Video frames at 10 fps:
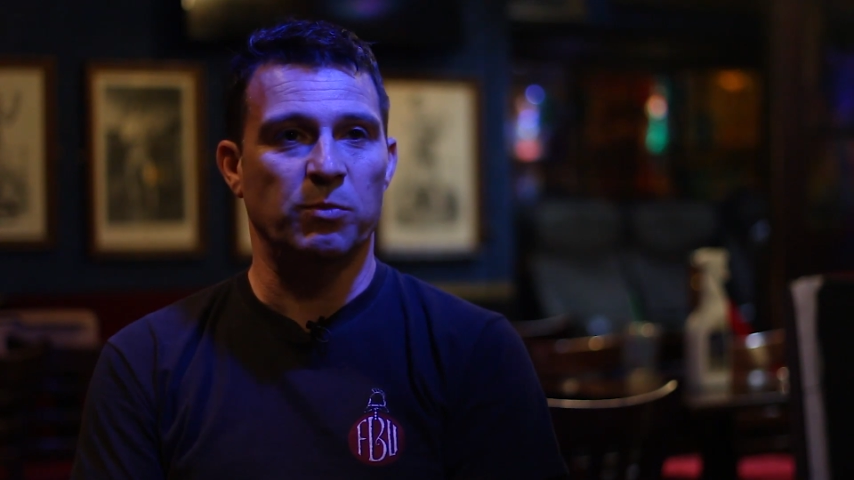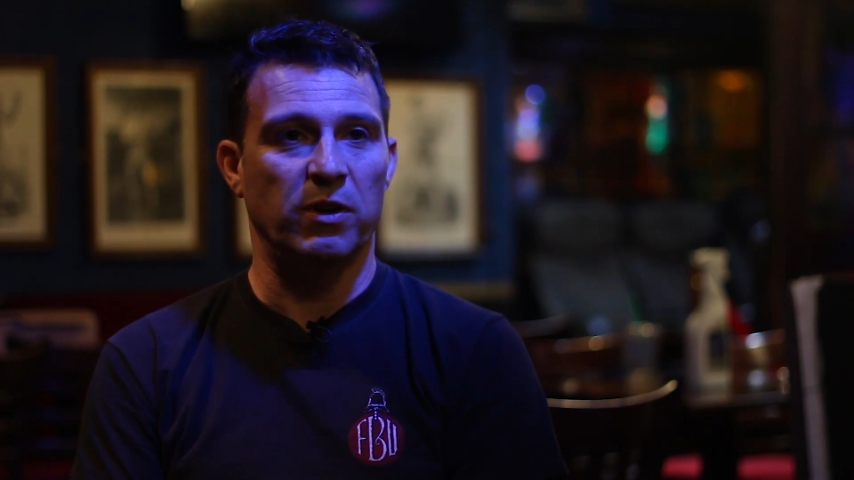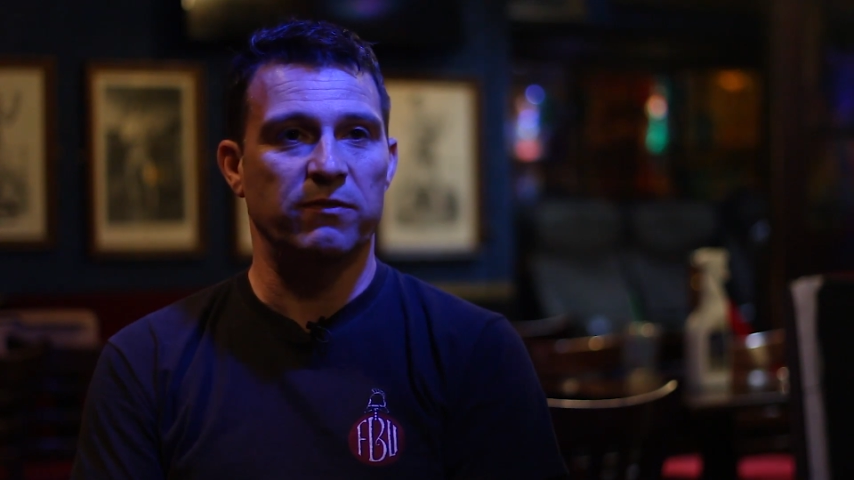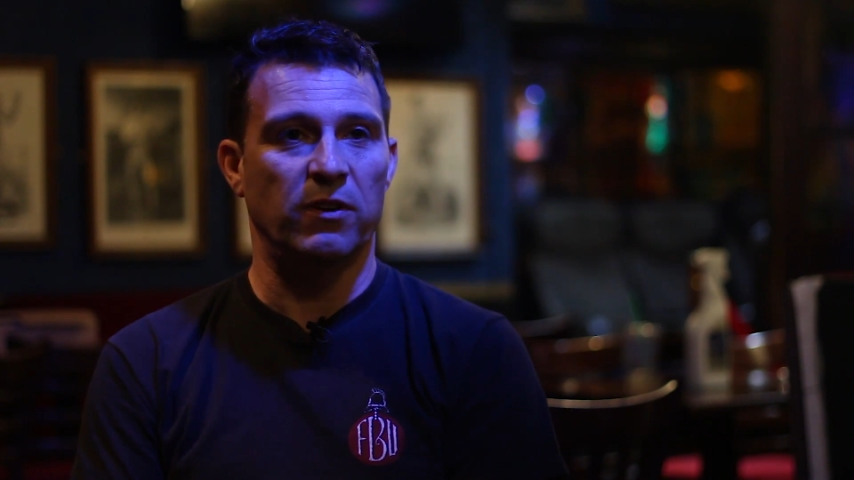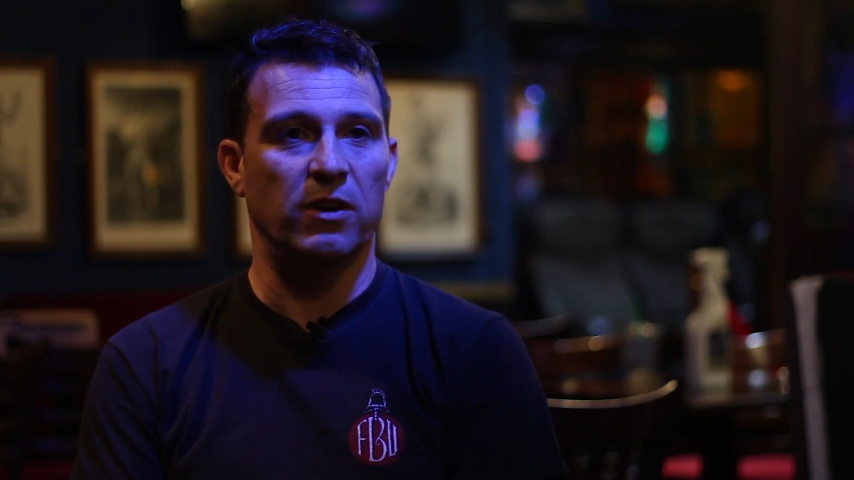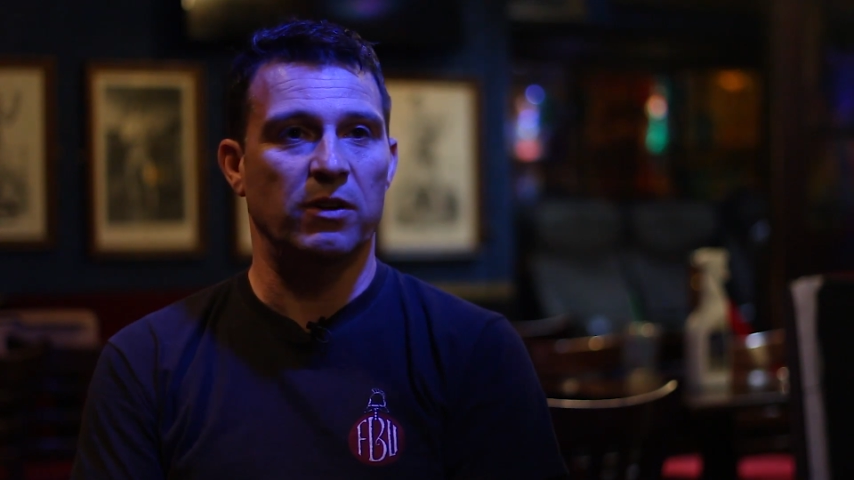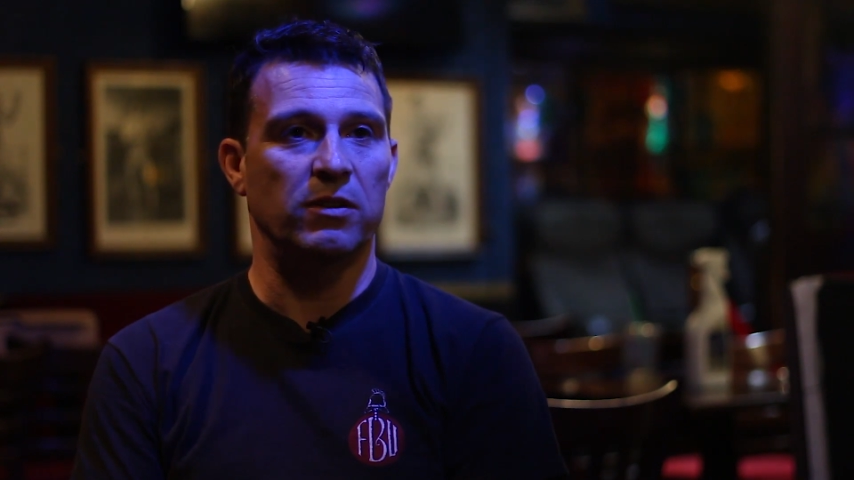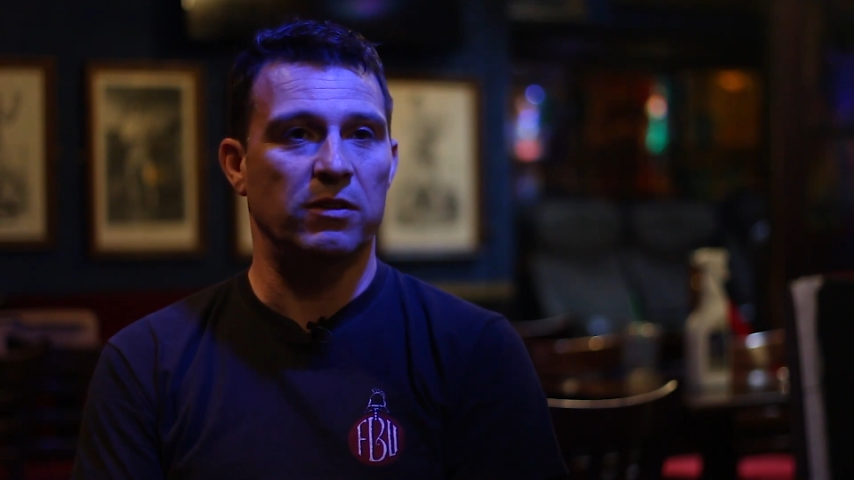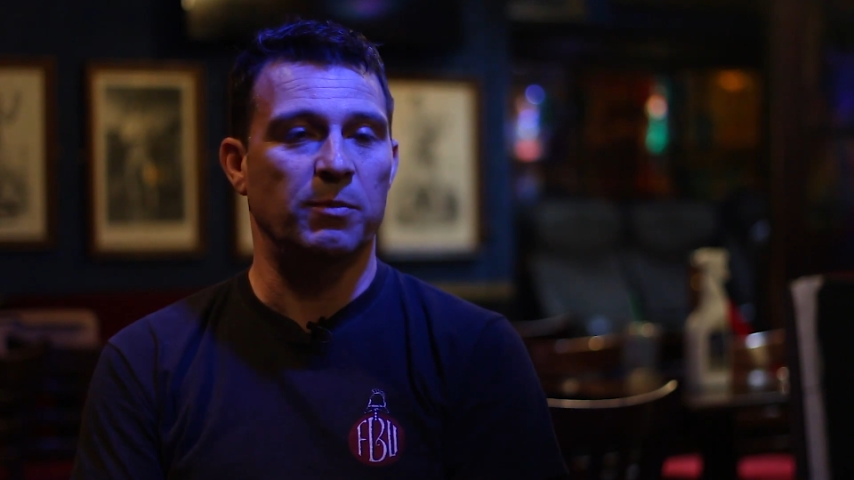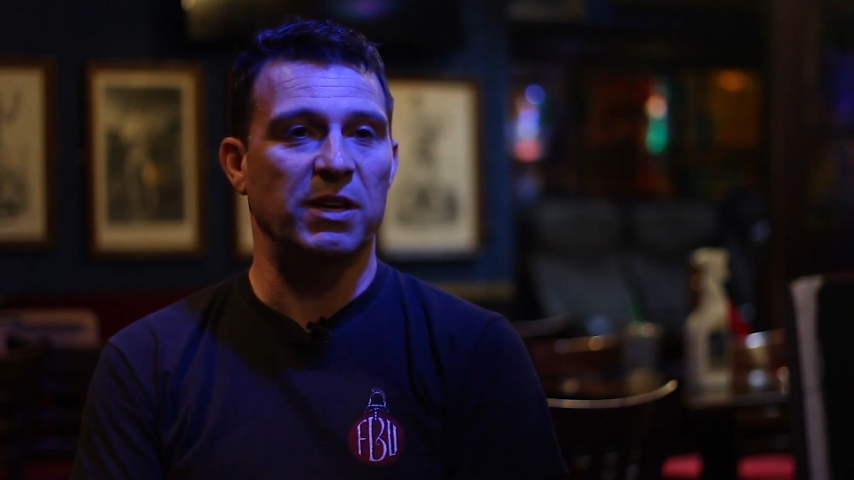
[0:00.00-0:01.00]
by
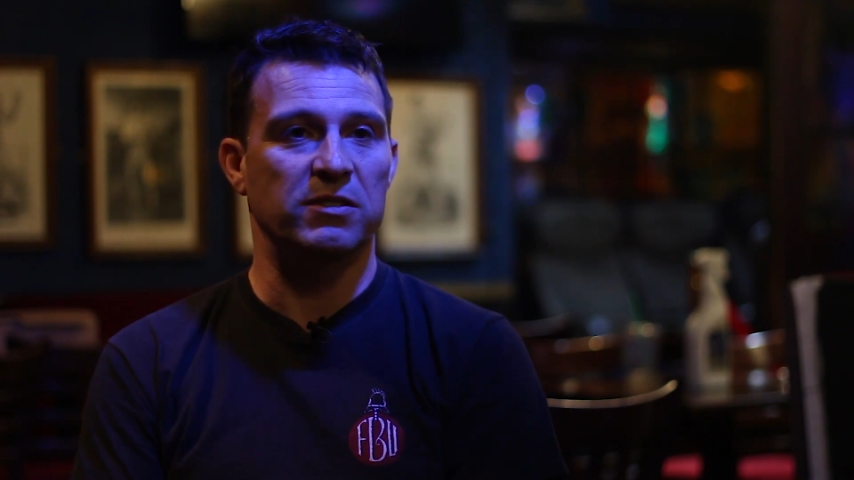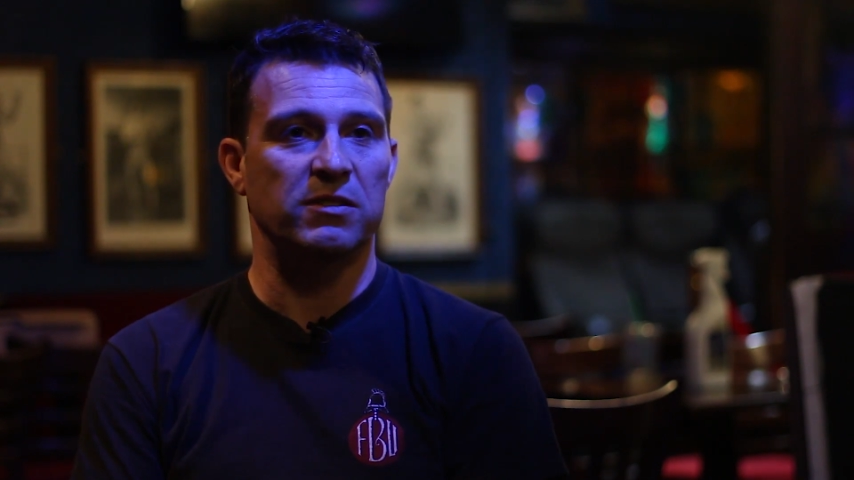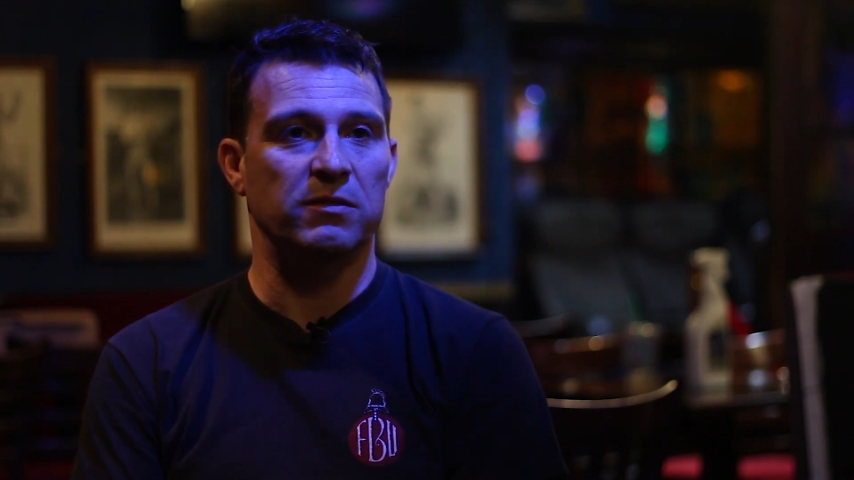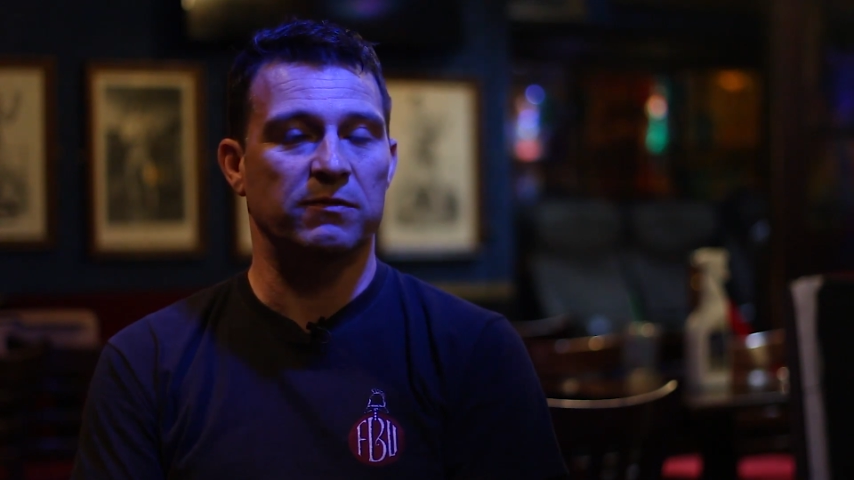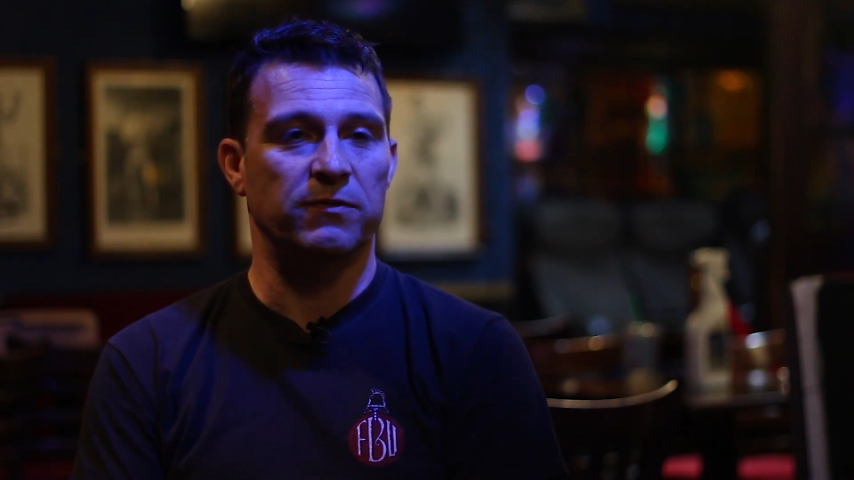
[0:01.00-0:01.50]
far the best